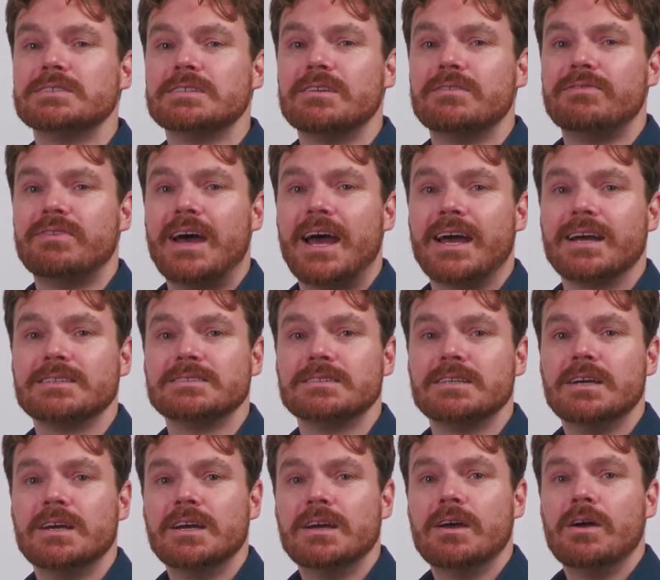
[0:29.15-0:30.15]
of the fact
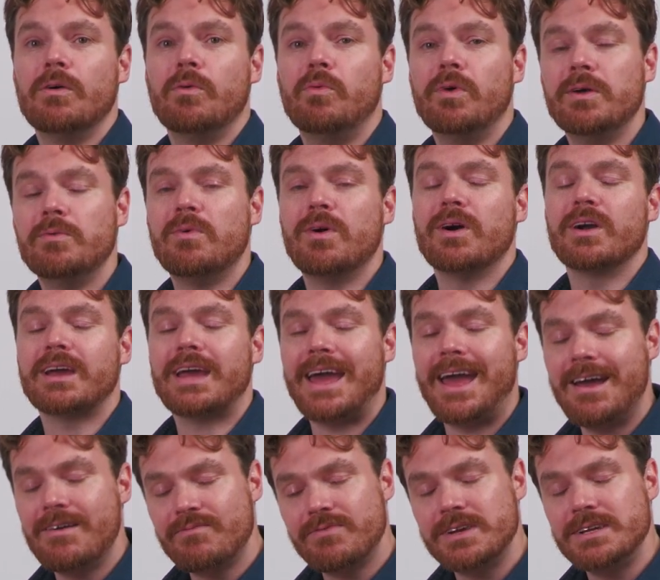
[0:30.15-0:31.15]
we work
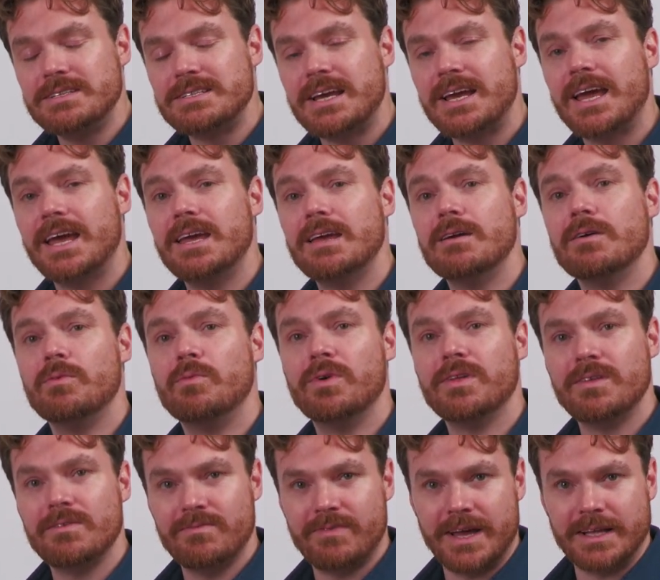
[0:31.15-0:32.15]
every day
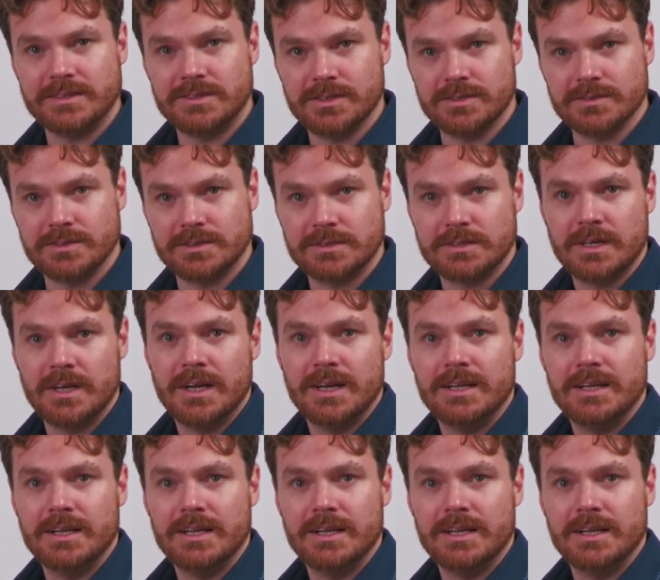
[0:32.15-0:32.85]
with inventors.